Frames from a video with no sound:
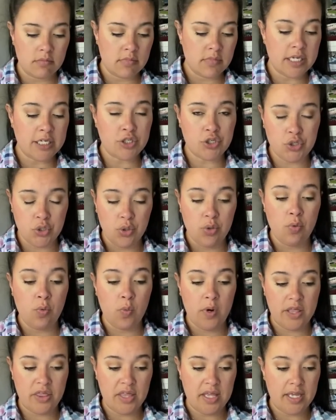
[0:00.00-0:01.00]
issue
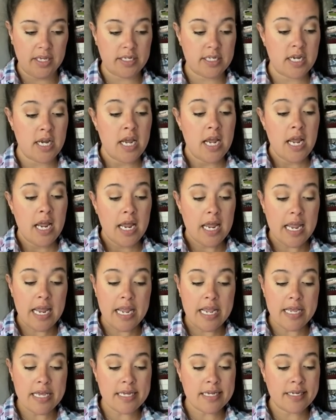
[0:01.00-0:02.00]
with it.
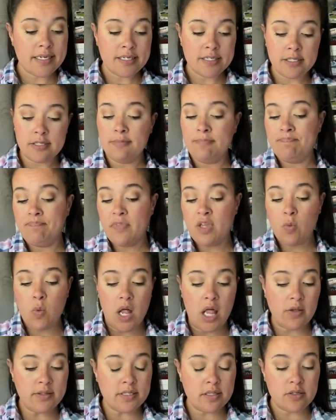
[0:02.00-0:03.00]
And
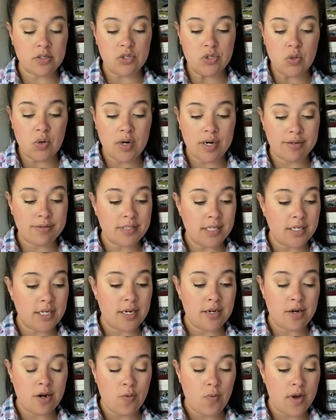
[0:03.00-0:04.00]
while I was at the store, I was like,
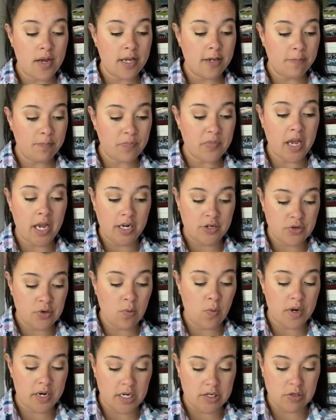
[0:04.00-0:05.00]
you know what? I do
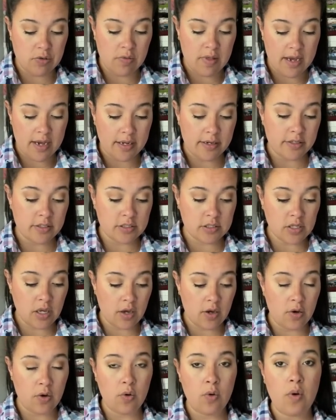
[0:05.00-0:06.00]
want to do that.
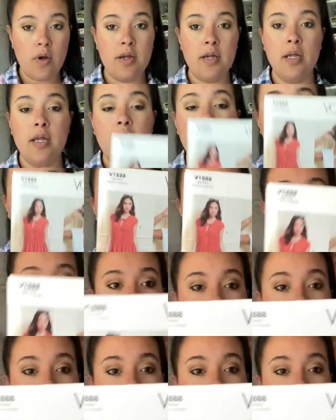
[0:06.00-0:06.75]
So it